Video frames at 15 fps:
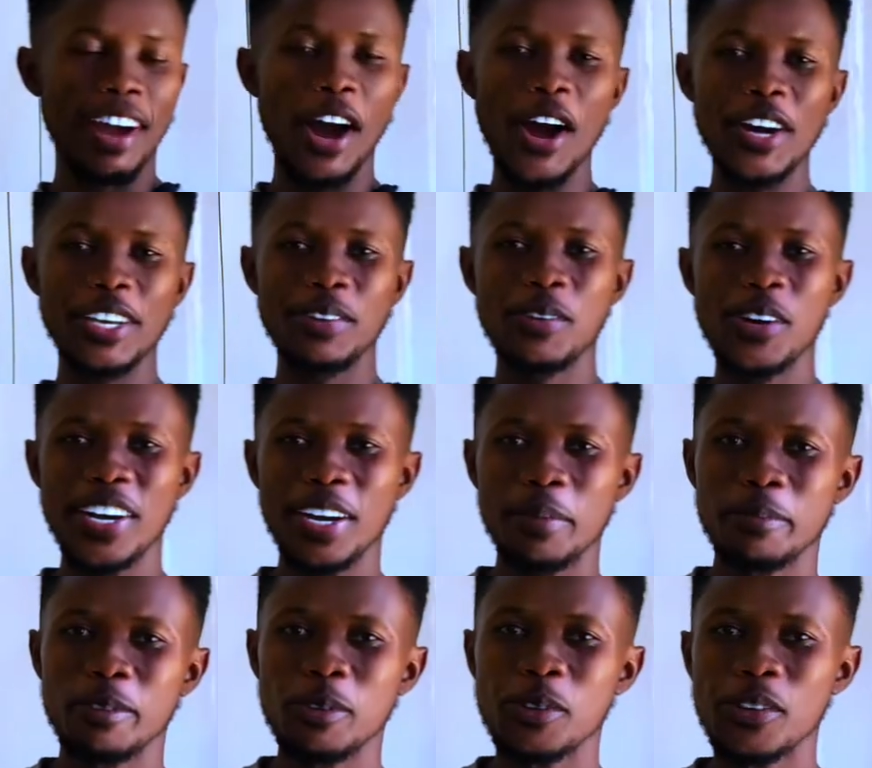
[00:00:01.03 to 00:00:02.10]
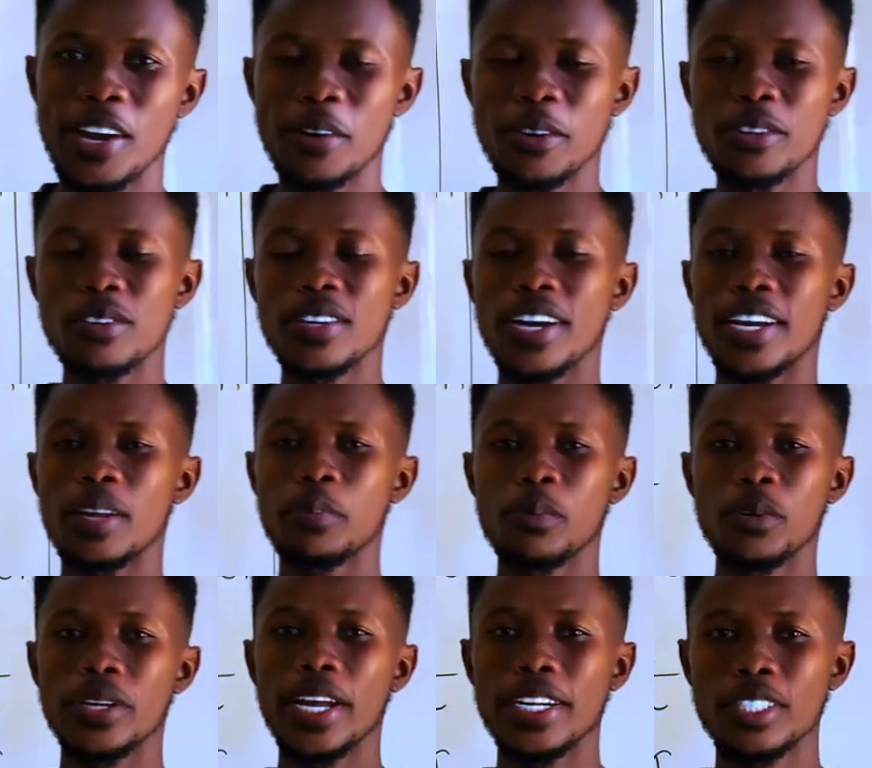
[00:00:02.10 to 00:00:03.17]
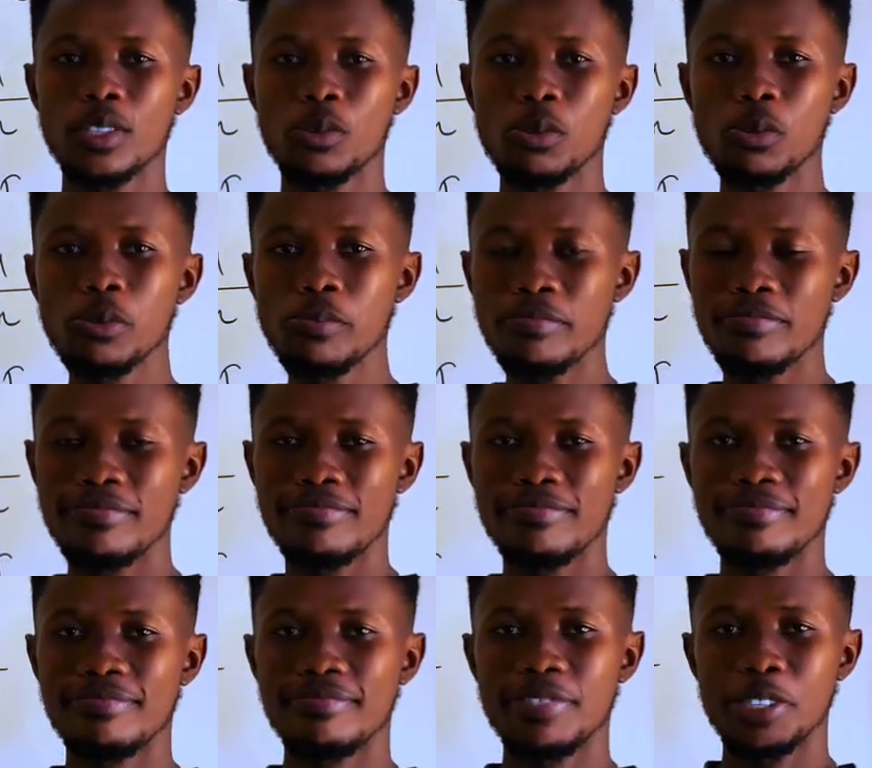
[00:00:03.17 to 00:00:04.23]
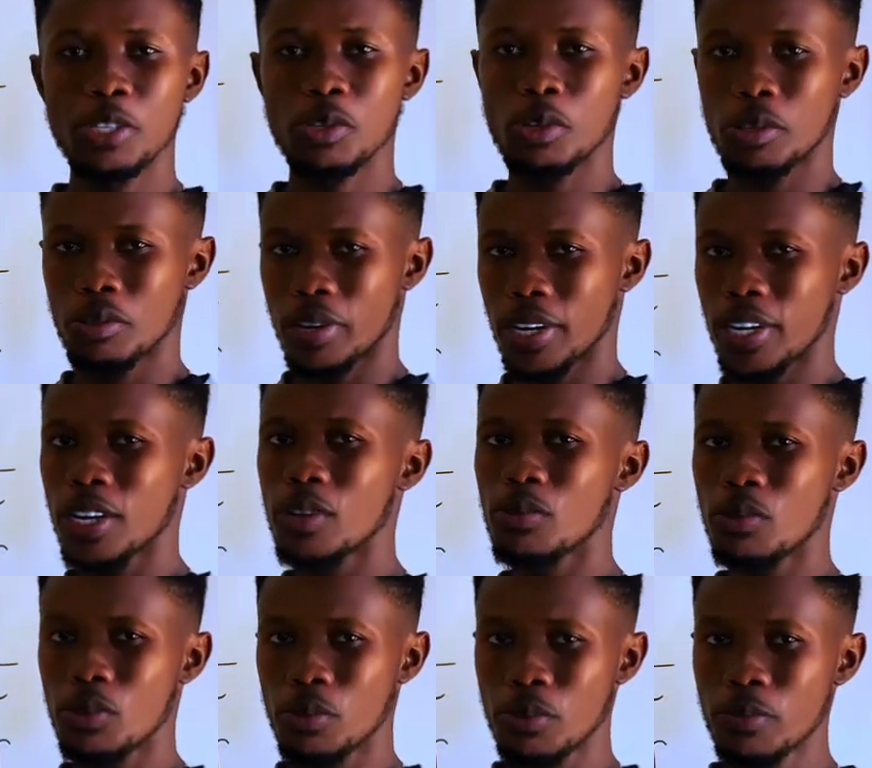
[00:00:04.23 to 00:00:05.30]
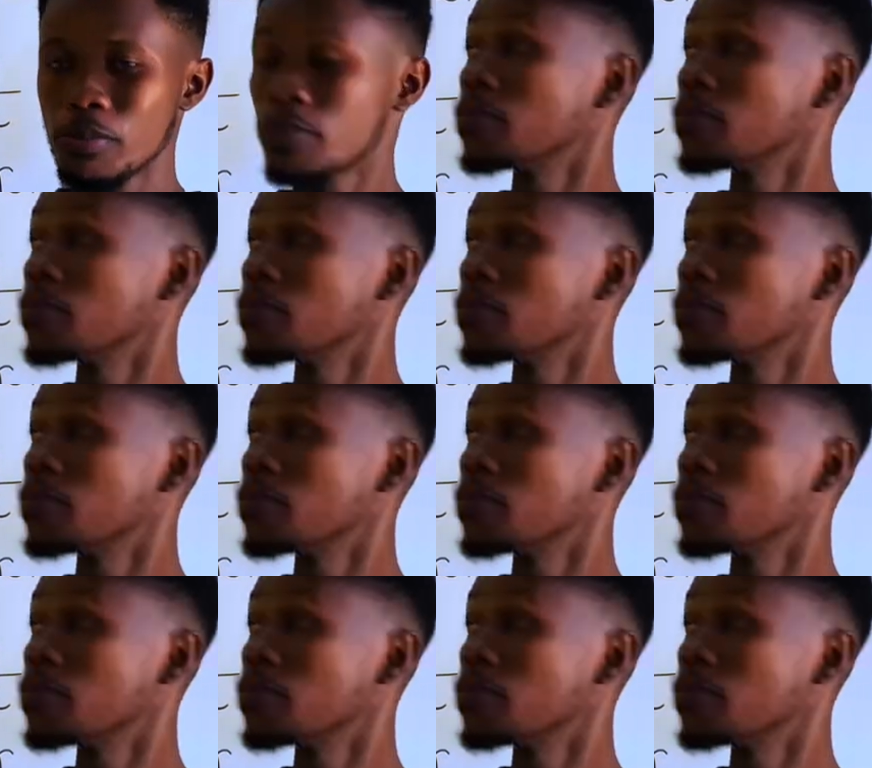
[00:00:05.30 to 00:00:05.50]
Okay, welcome. So we are going to look at the product rule. It's also under a rule,